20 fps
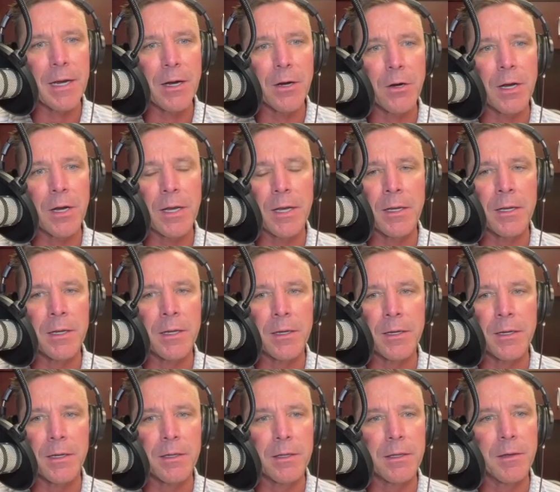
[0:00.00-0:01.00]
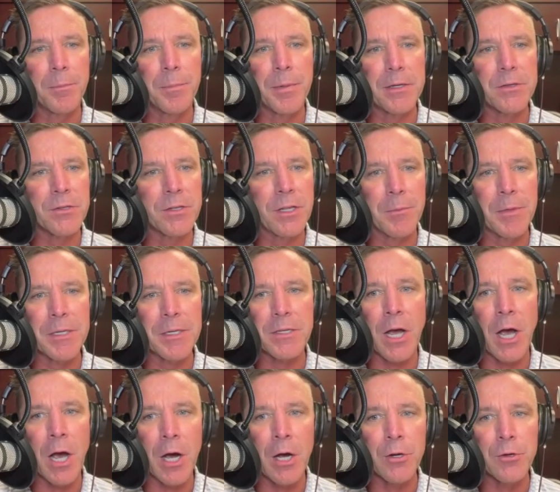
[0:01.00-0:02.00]
and the pitch limit's
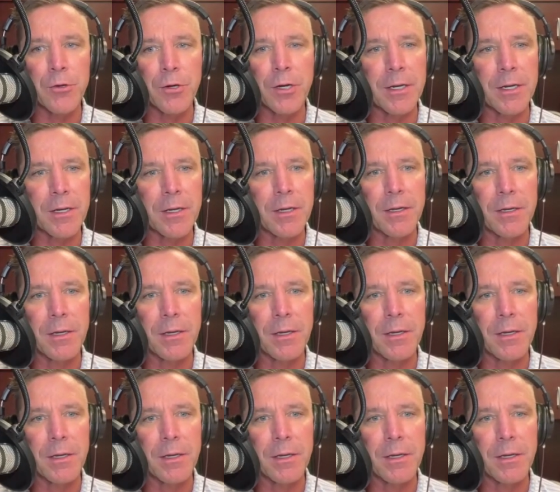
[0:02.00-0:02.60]
100.